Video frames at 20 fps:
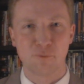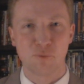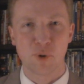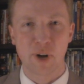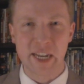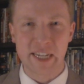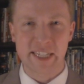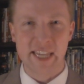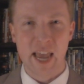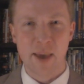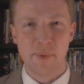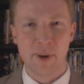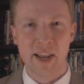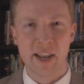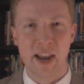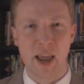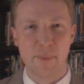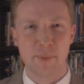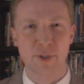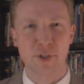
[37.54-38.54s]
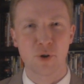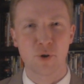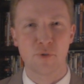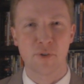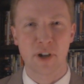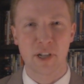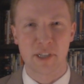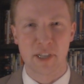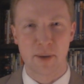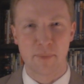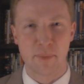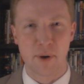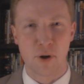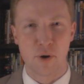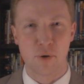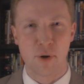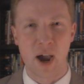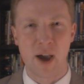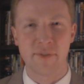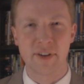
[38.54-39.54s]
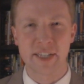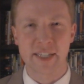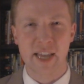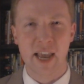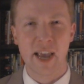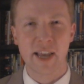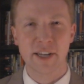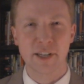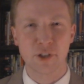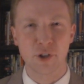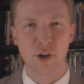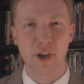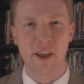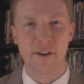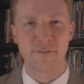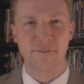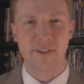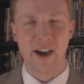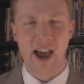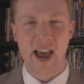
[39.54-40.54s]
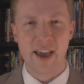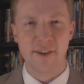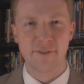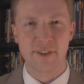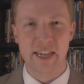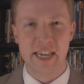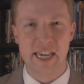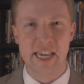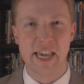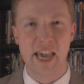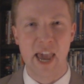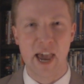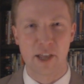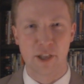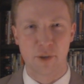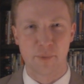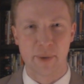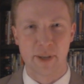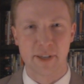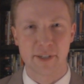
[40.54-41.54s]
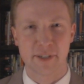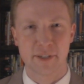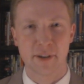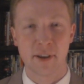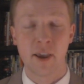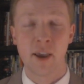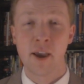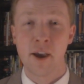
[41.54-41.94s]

when examining an episode of Columbo, I've decided to look at five key elements.